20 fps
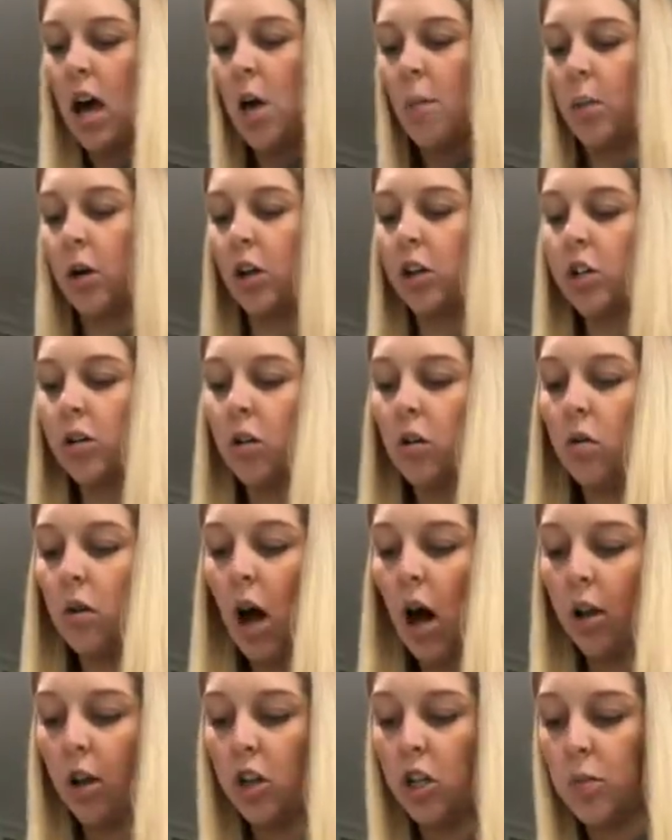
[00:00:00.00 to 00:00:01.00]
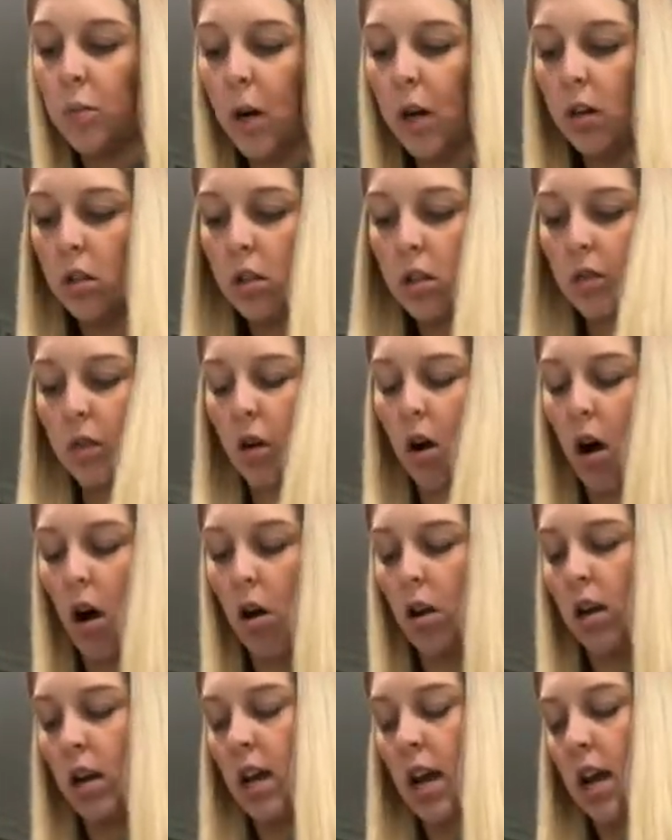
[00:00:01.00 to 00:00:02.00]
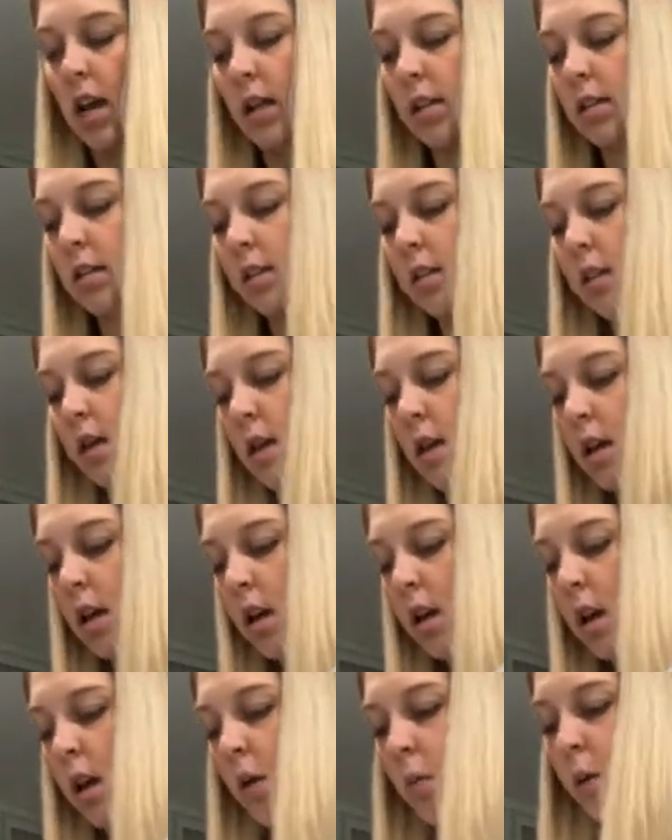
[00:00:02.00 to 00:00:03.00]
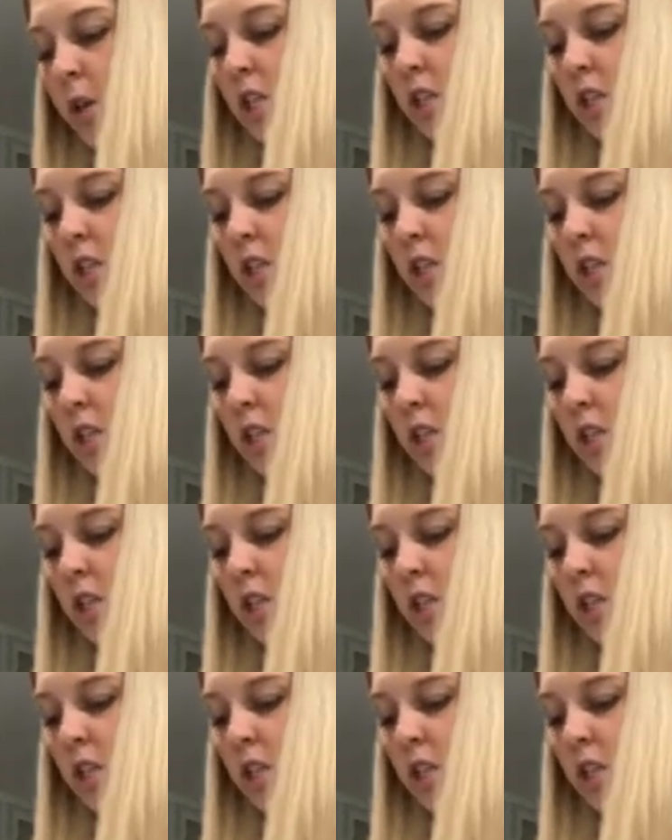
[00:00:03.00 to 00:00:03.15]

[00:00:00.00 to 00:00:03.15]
but I'll do colored sprinkles for holidays, which is